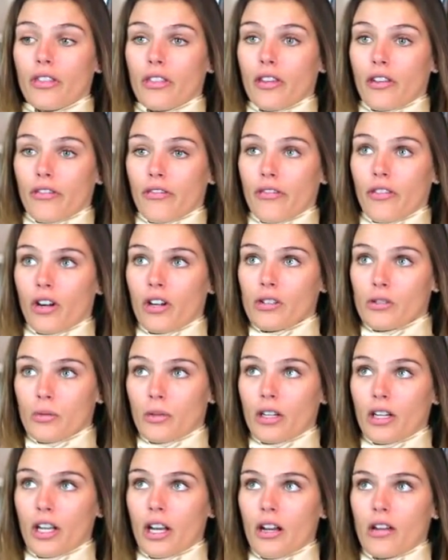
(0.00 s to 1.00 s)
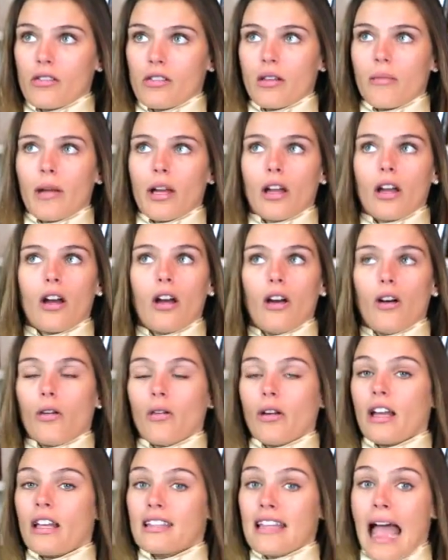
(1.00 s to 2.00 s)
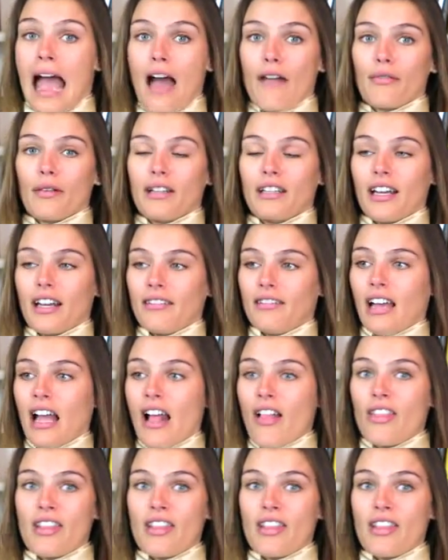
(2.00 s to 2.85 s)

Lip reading: The first one goes, I'm like, oh, it's halfway done.